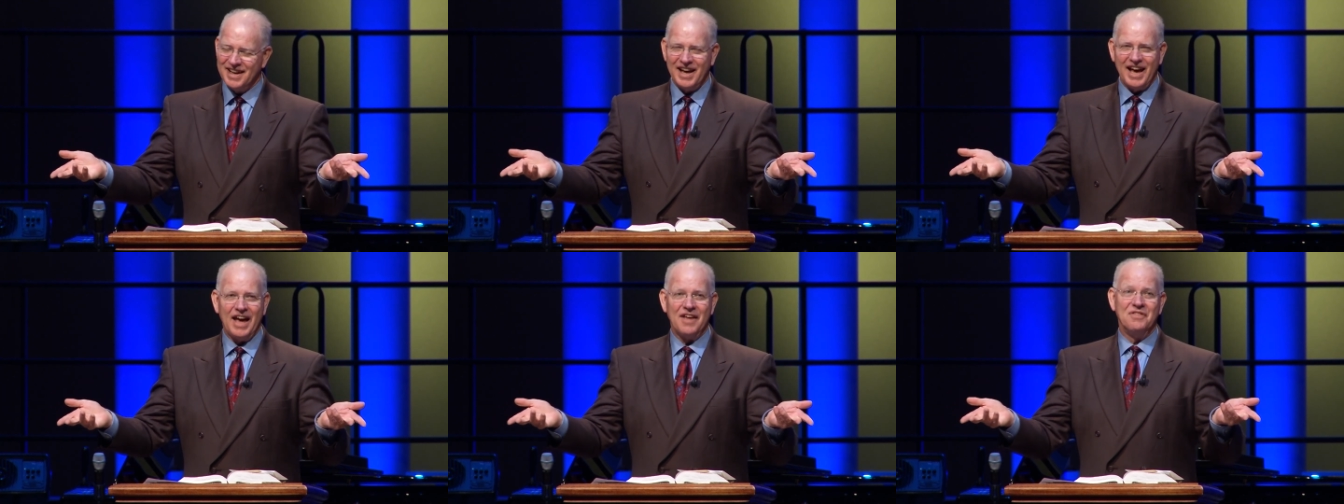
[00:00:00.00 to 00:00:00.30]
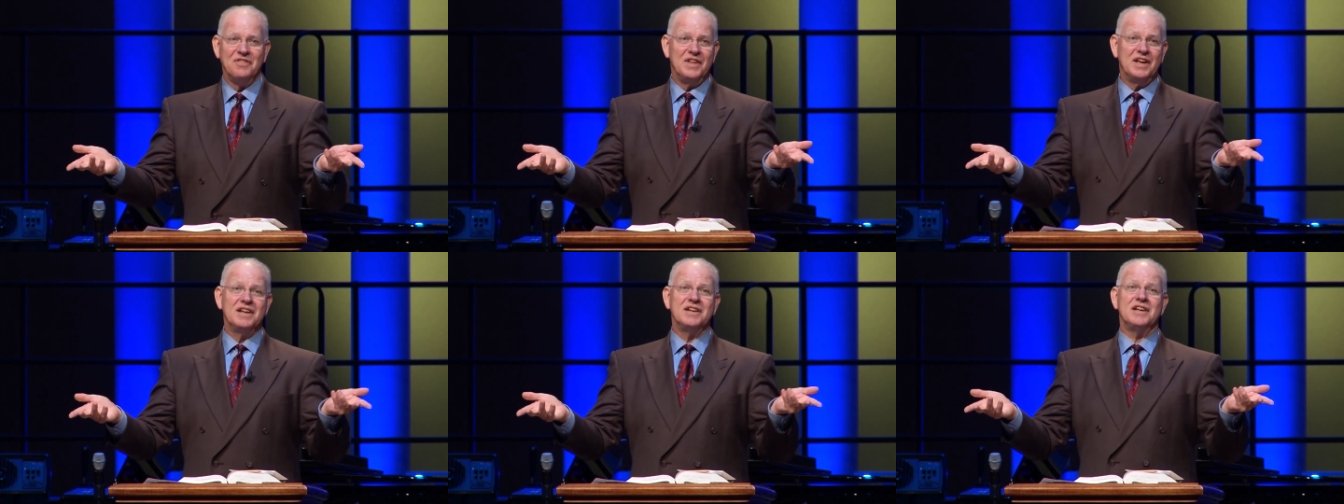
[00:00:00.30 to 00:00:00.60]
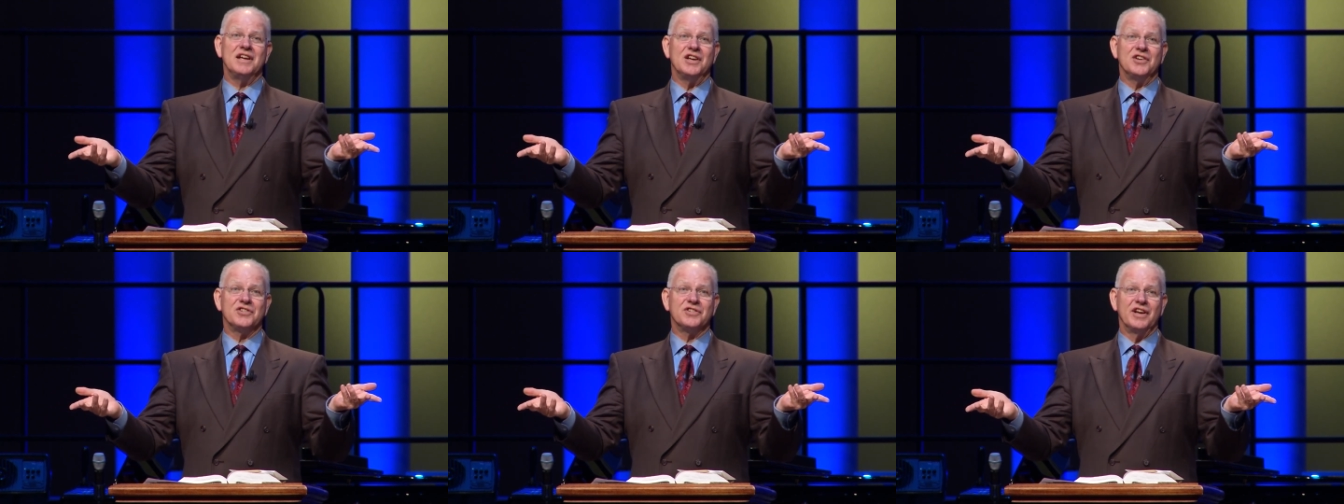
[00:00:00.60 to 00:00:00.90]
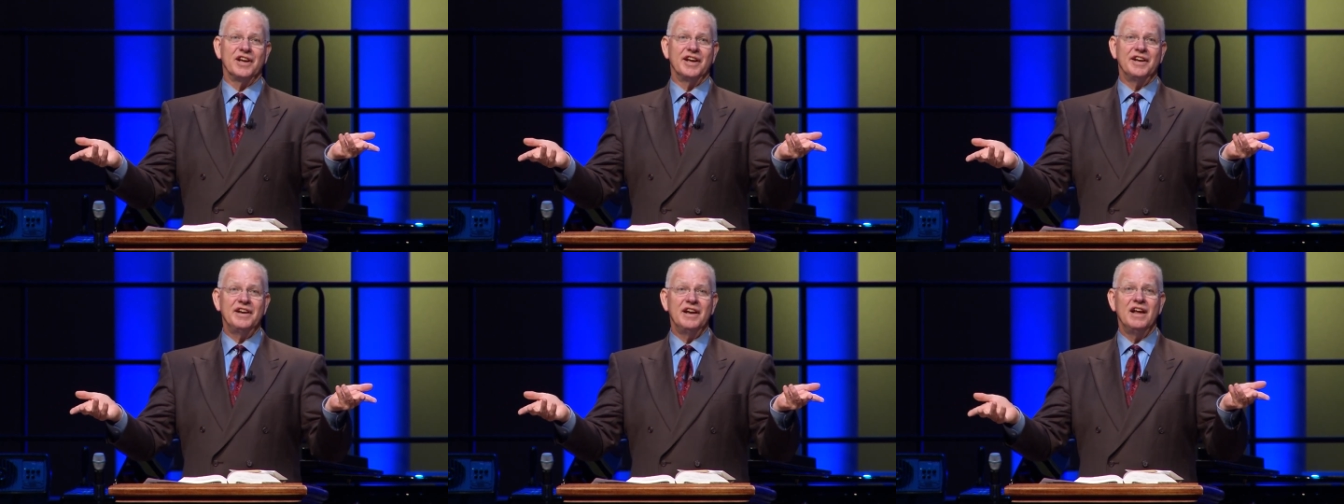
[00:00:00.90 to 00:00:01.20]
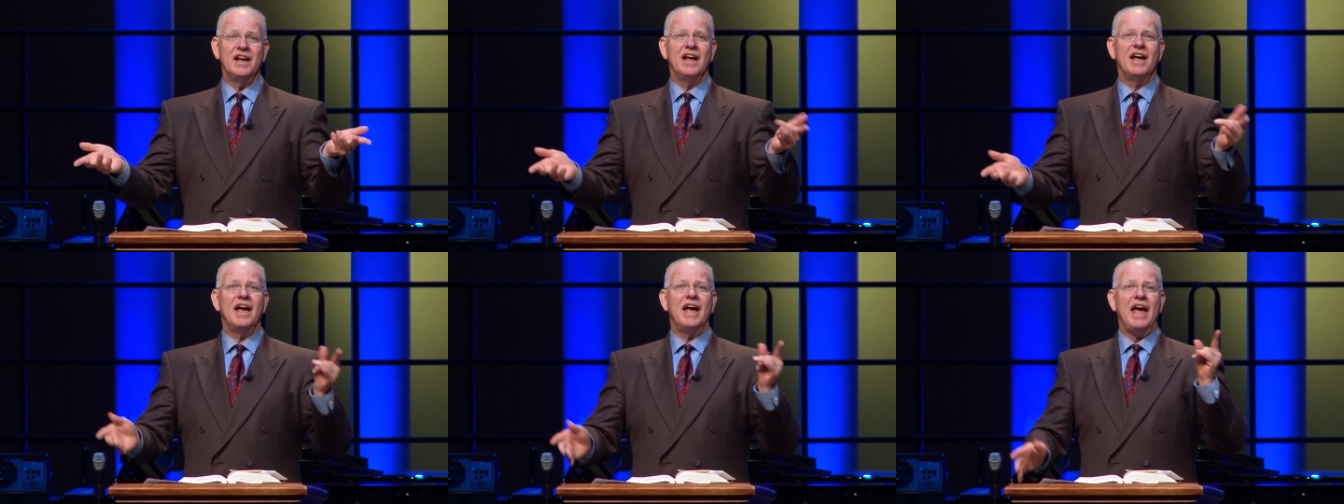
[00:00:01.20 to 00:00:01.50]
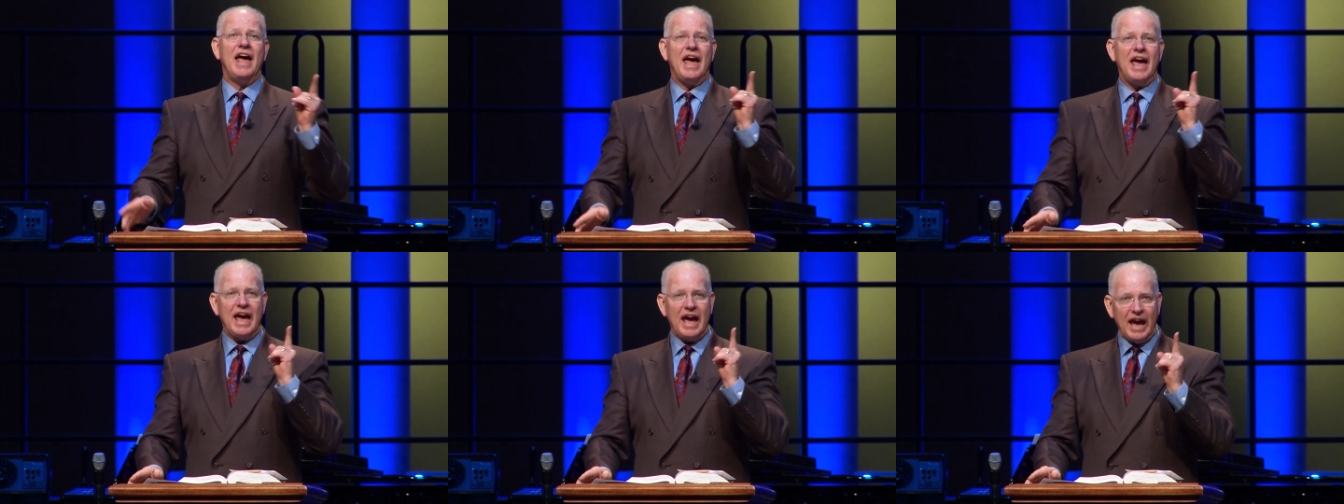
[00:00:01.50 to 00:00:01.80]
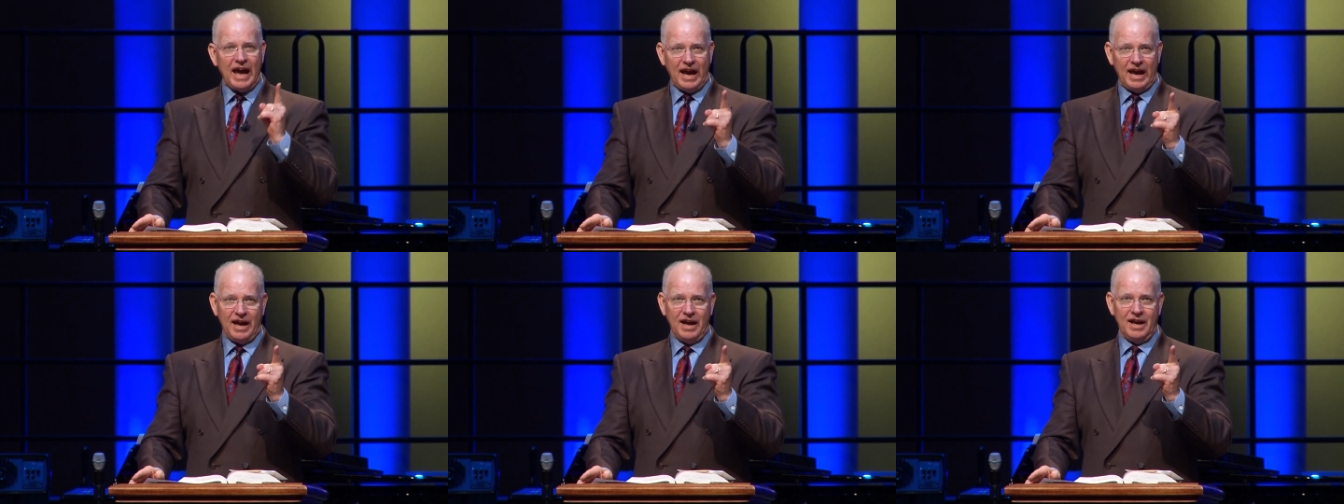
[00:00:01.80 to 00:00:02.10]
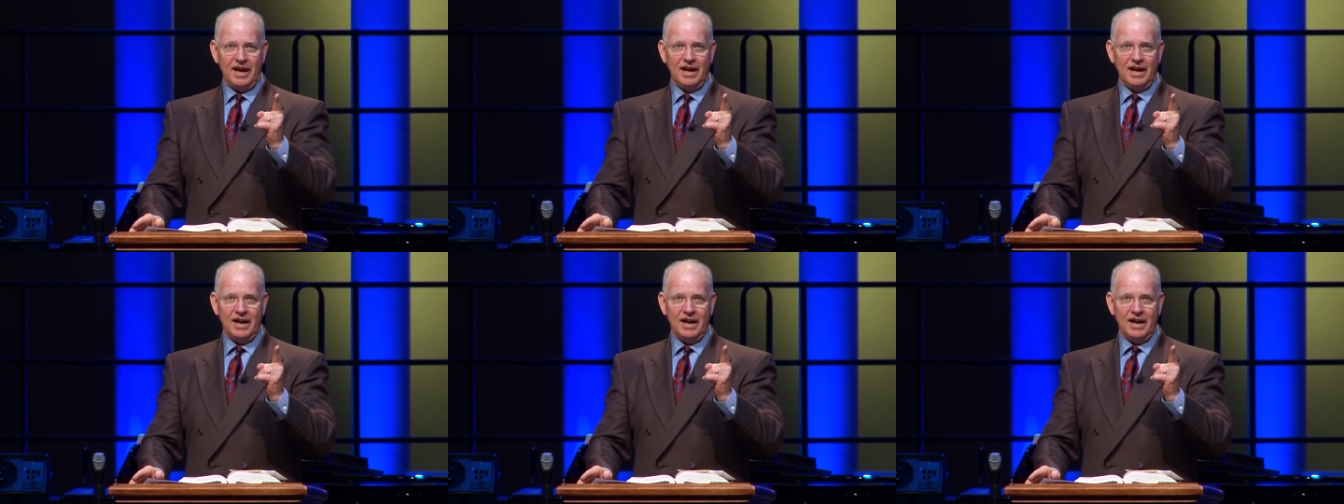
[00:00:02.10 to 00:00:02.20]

And then he said, Hey,